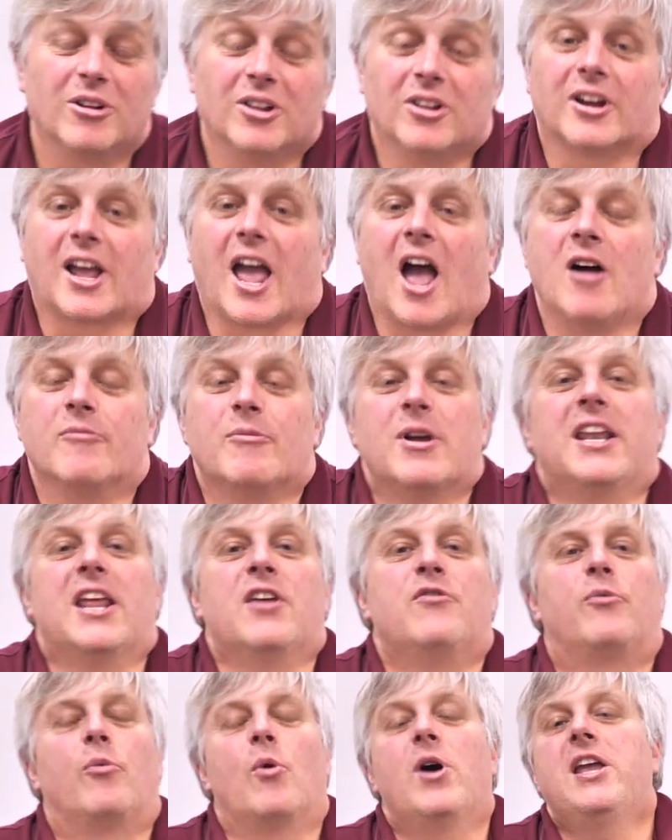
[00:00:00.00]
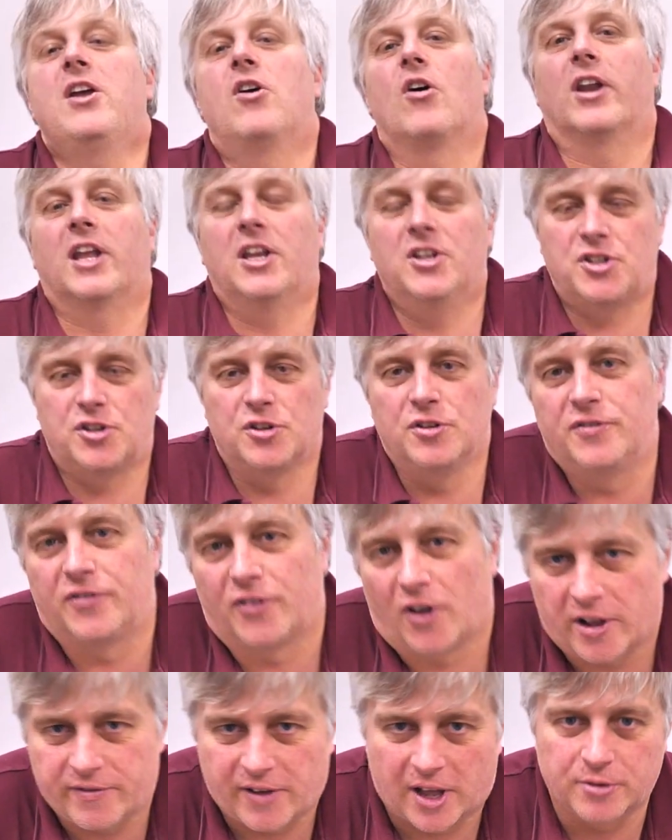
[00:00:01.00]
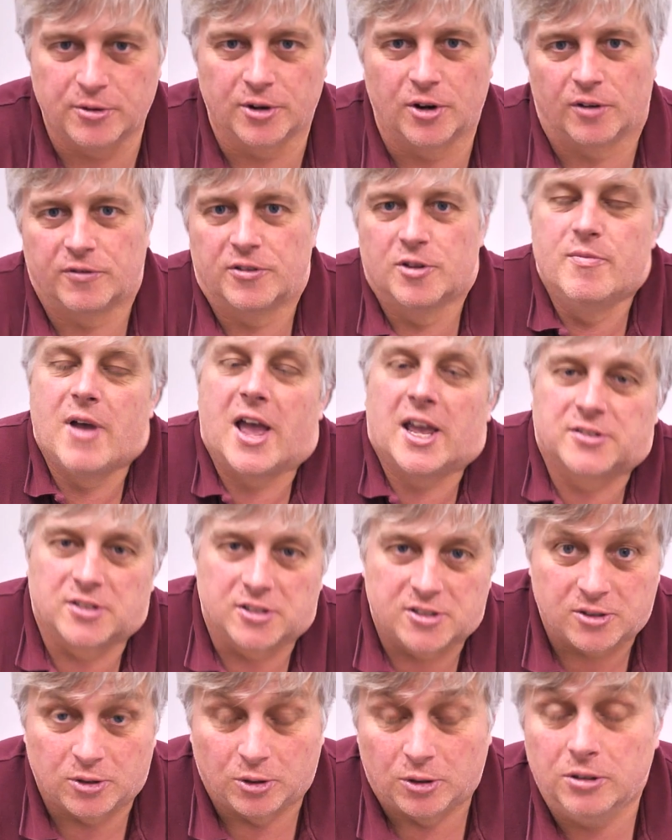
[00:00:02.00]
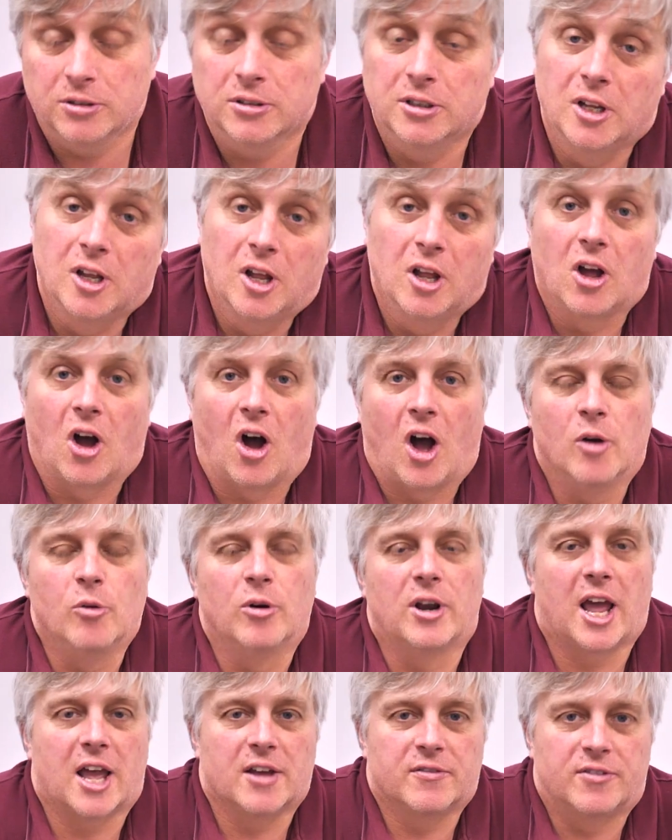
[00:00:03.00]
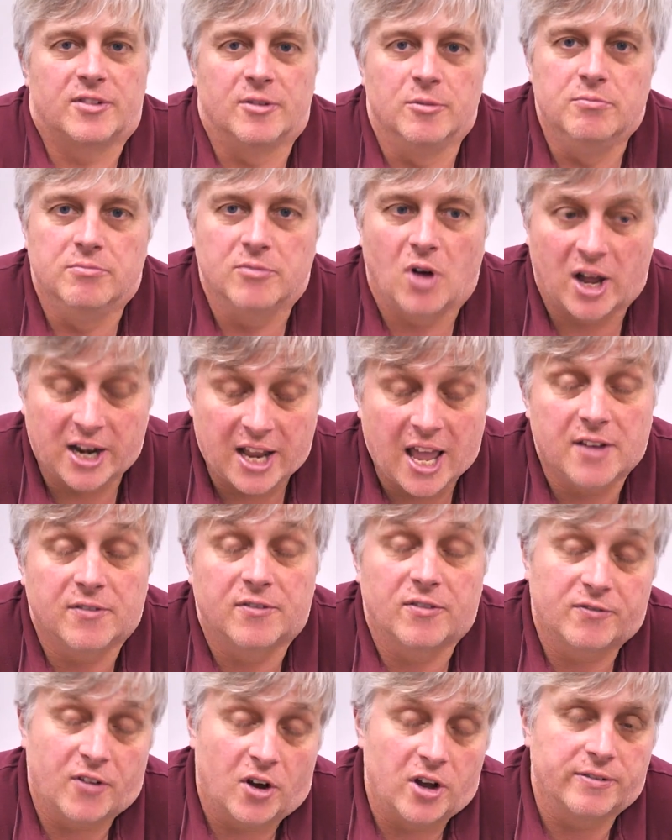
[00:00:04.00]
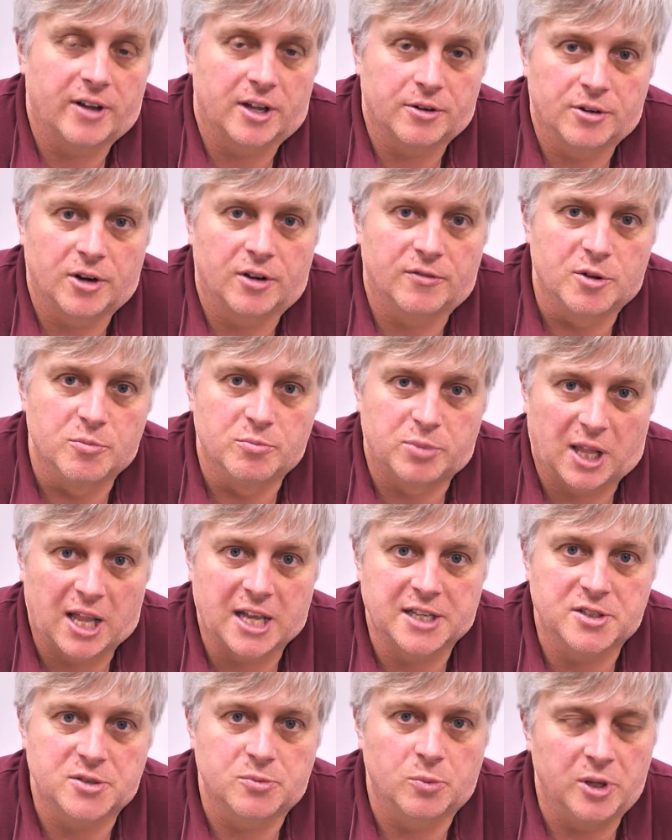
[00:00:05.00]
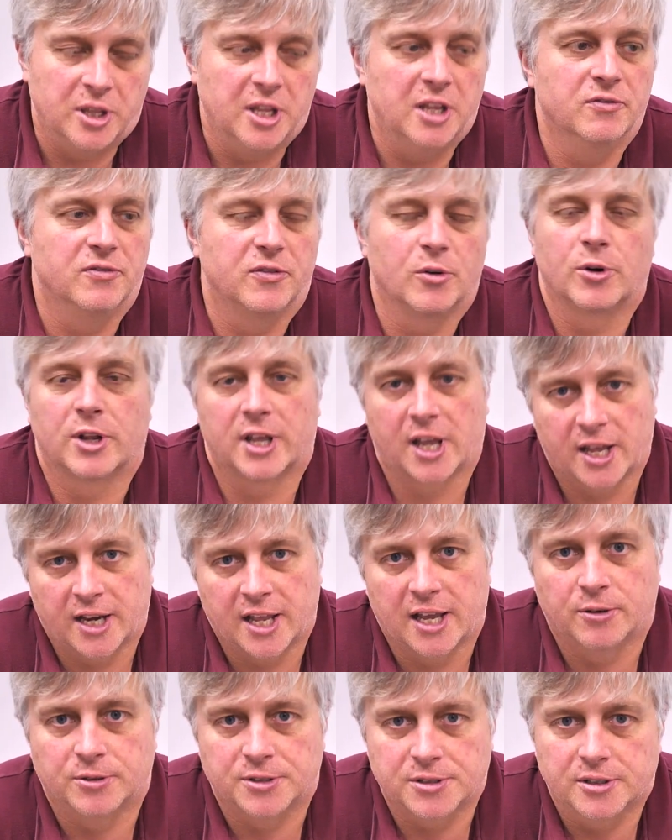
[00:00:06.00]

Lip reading: Well, look, I mean, if we got issued 500 of them as a store, I'd have 500 of them placed within 48 hours.